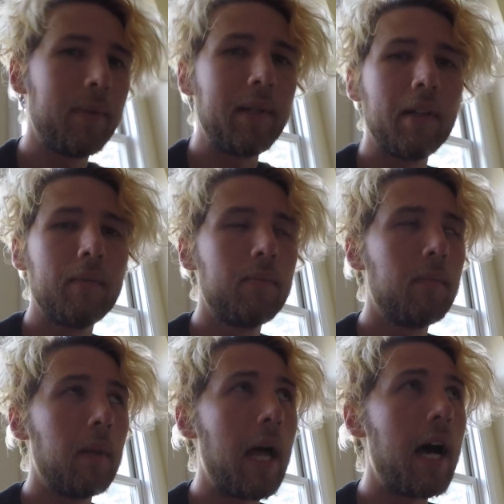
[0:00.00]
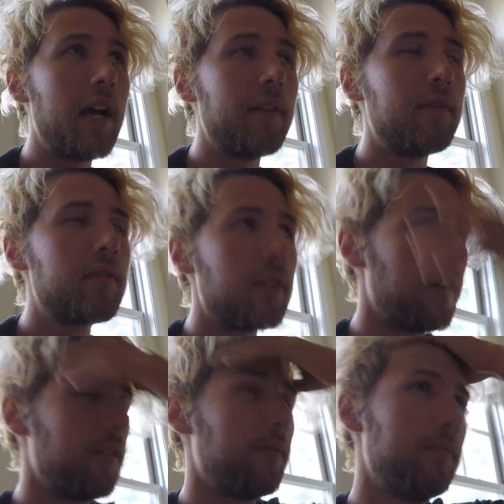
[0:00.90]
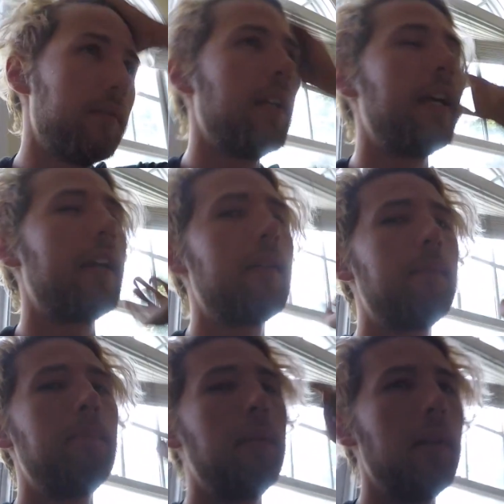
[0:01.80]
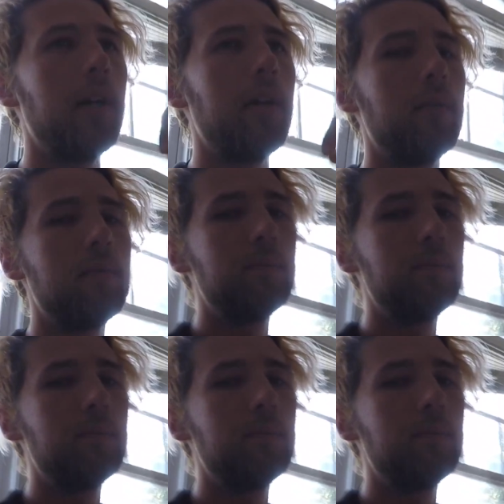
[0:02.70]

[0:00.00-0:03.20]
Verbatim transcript: be live, so link below.